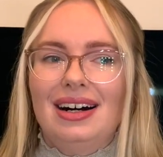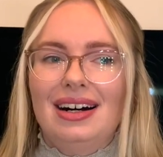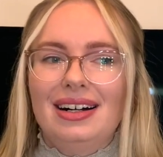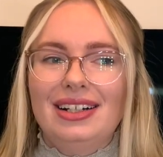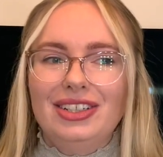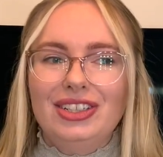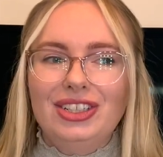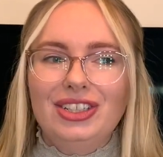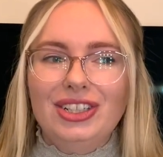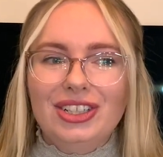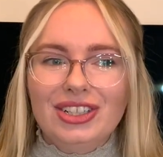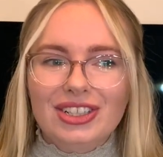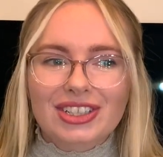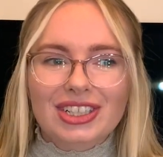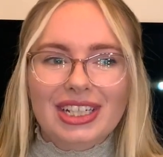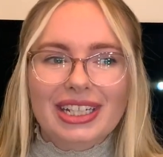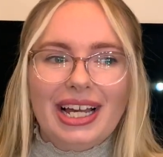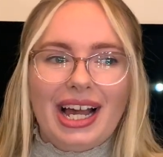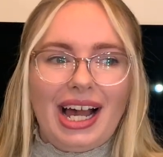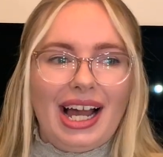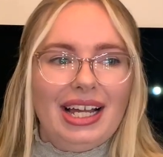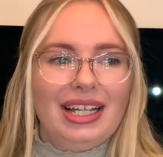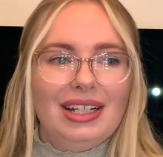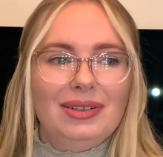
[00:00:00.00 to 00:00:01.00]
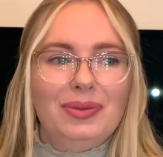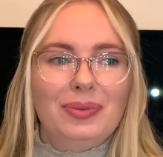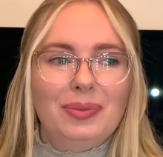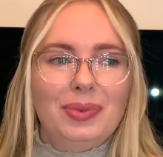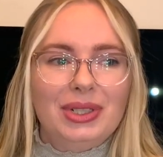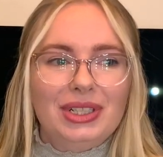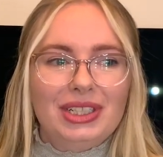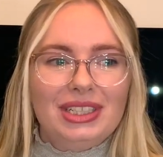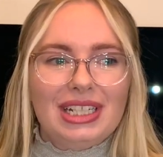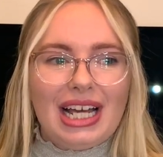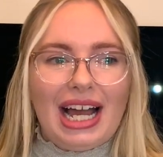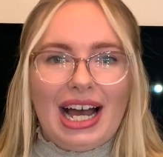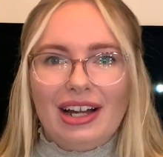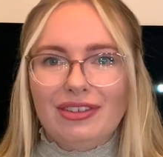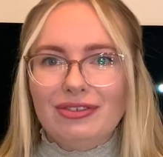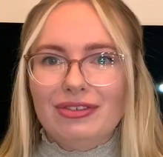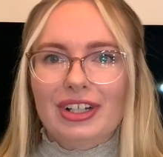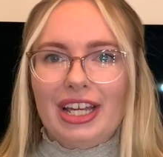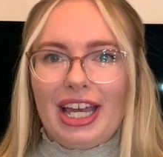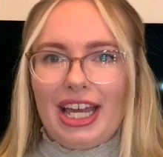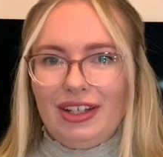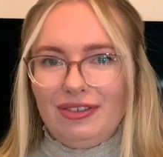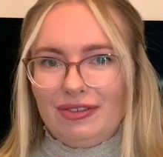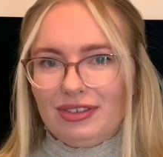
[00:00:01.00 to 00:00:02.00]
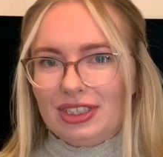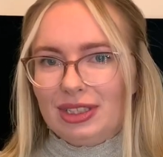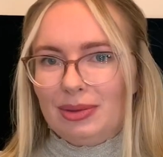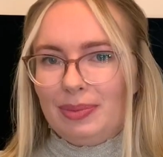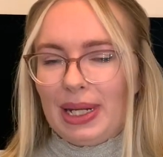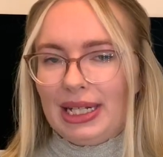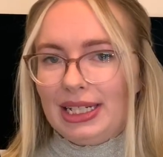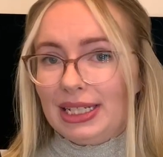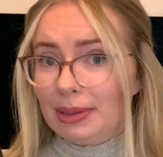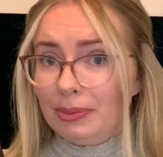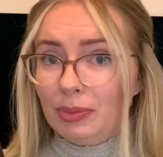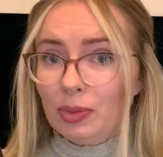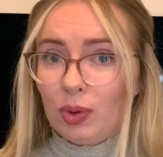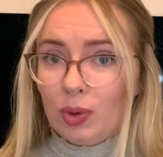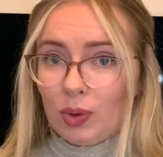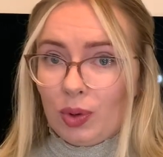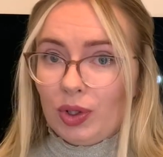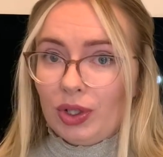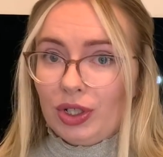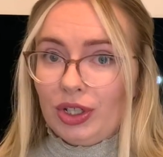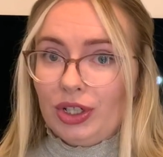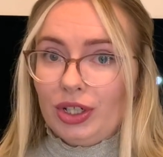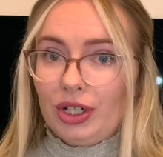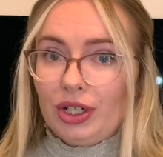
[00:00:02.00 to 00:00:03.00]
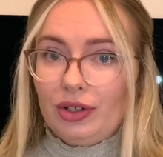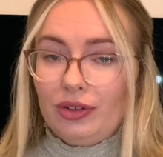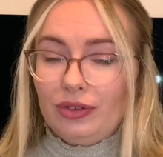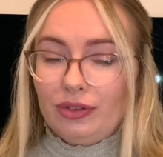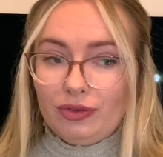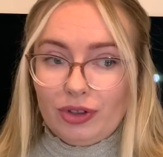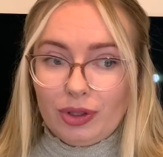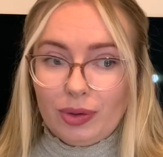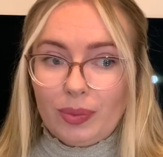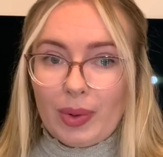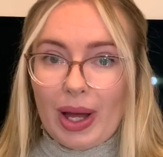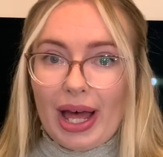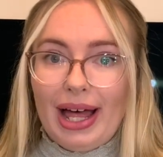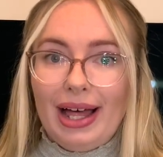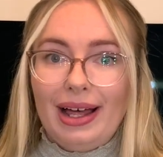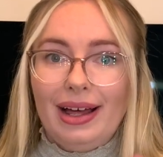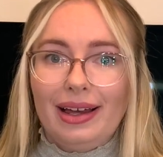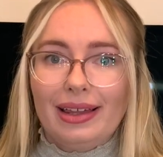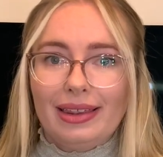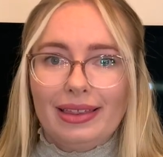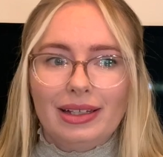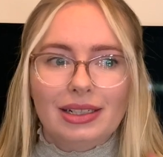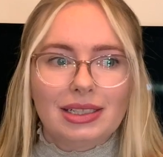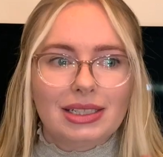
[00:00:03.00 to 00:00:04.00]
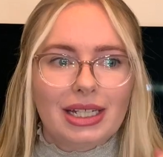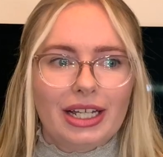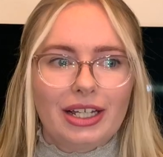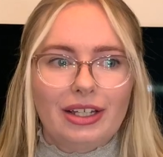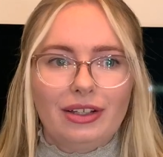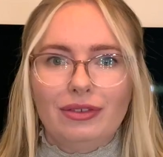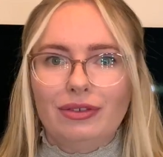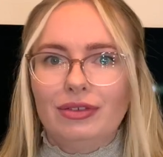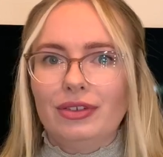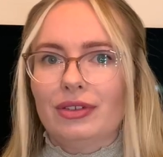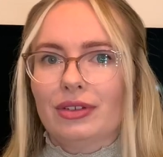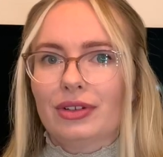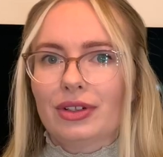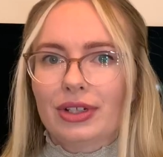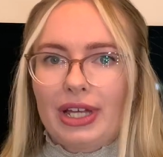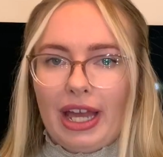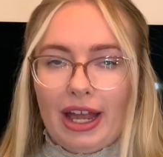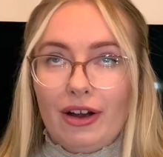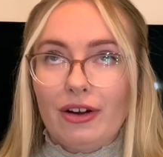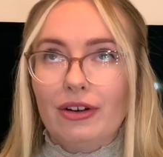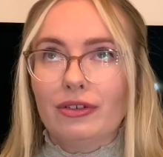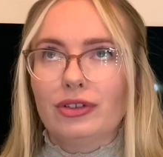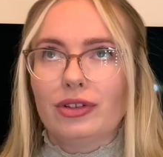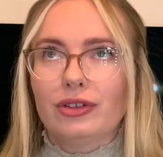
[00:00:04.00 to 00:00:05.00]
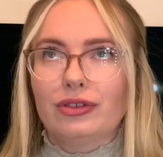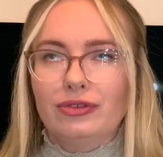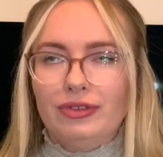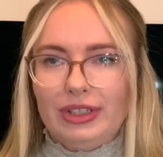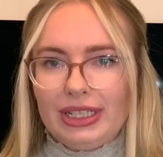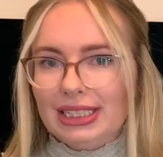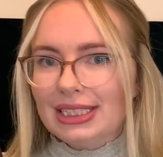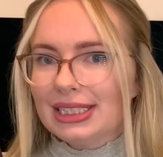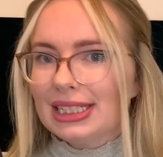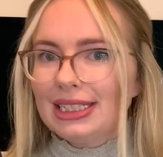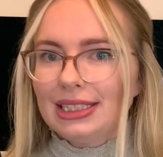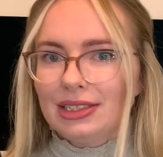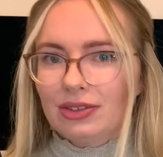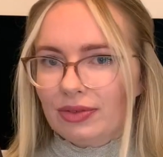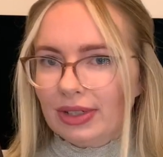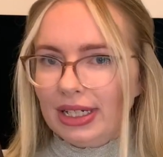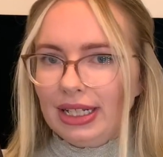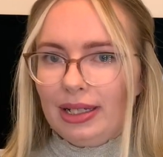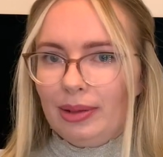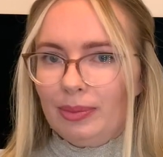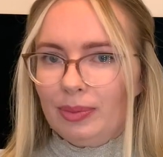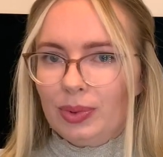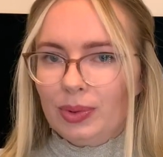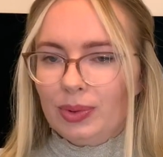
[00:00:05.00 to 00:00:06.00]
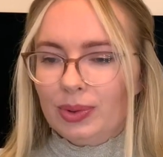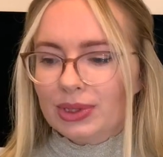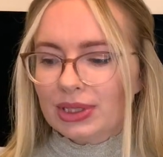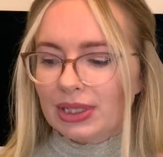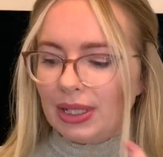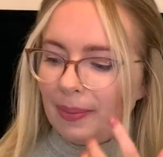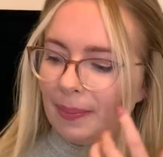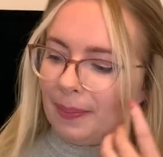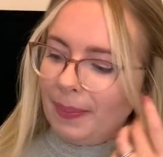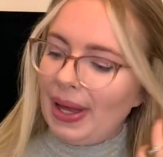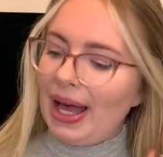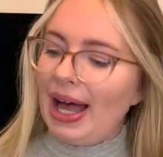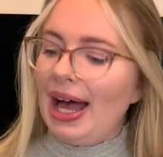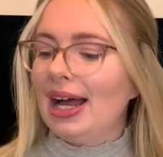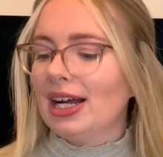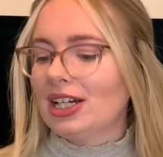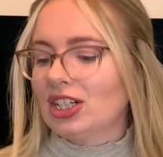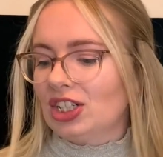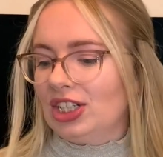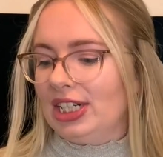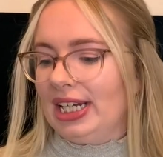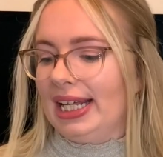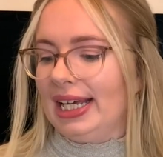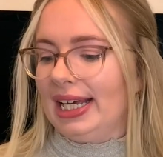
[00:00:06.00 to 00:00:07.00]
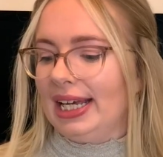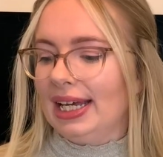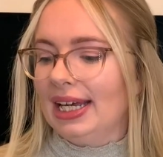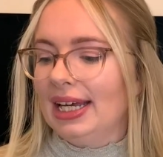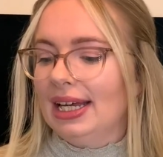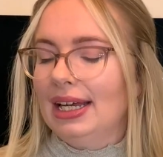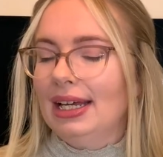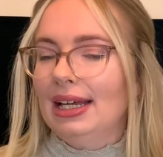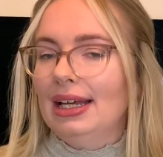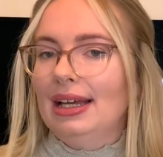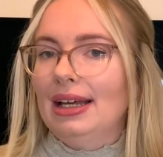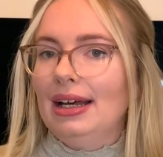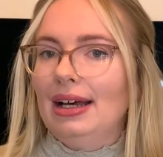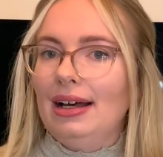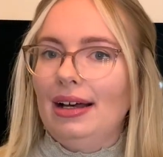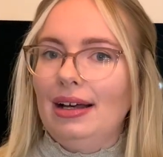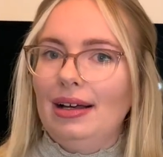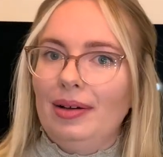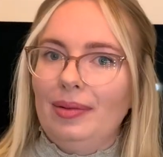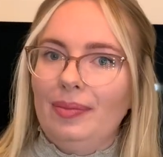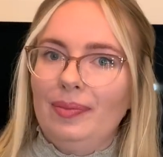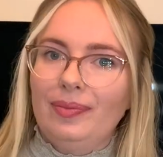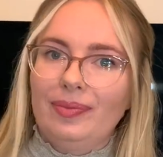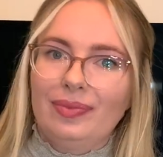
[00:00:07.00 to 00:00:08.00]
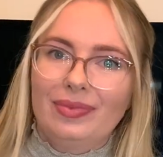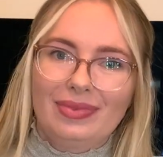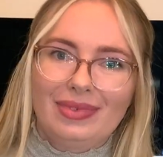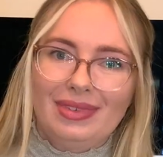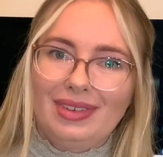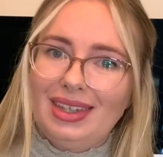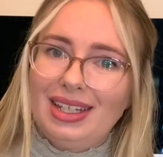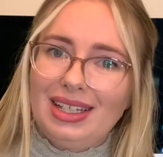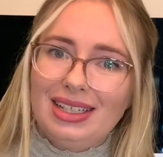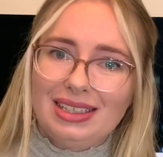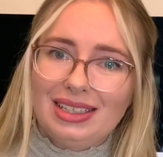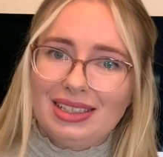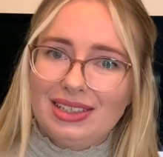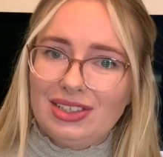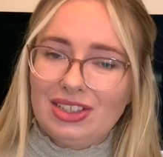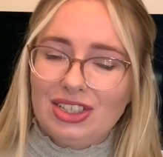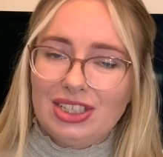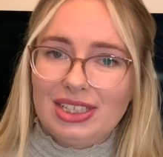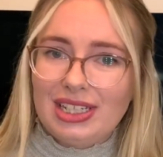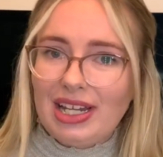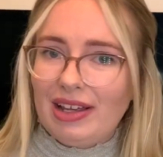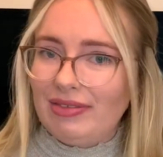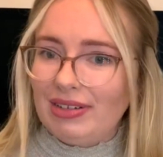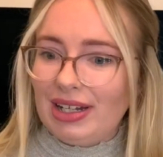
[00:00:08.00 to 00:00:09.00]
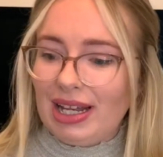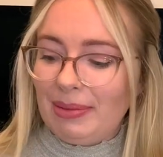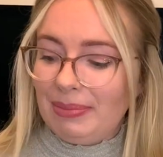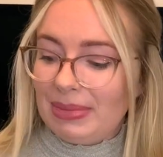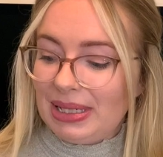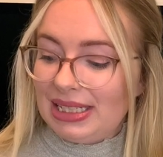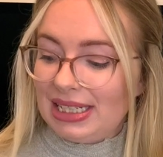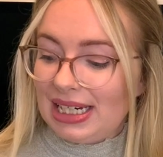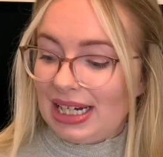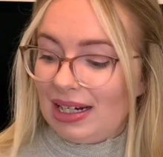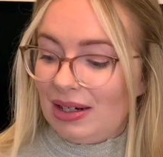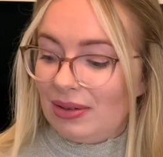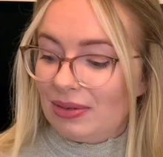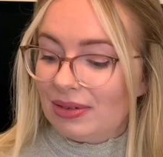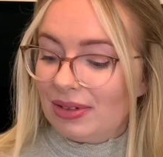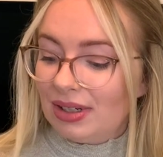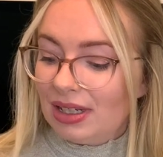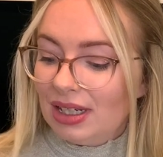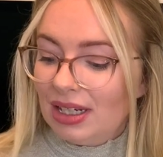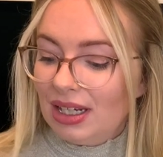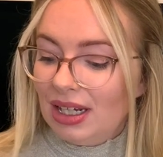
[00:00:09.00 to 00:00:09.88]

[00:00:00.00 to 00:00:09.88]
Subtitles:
usually I would advocate for spending more on footwear. I think taking care of your feet is really important, but actually, these just never let me down.